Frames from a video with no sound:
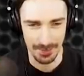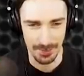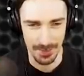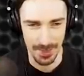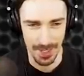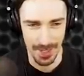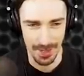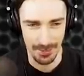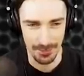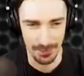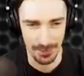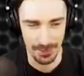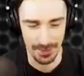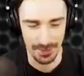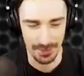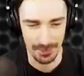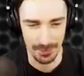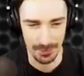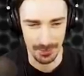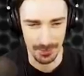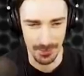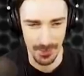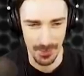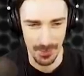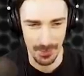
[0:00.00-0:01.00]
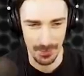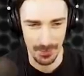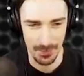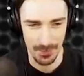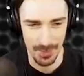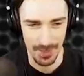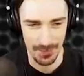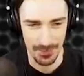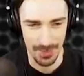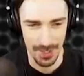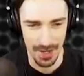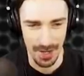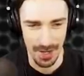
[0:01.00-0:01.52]
We have a cracked,
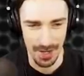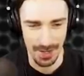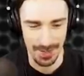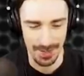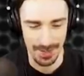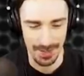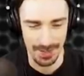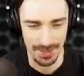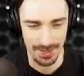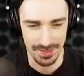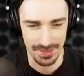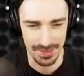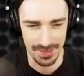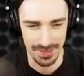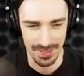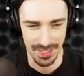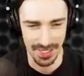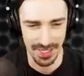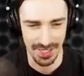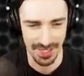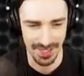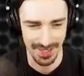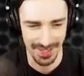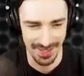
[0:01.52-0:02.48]
we have an audience here.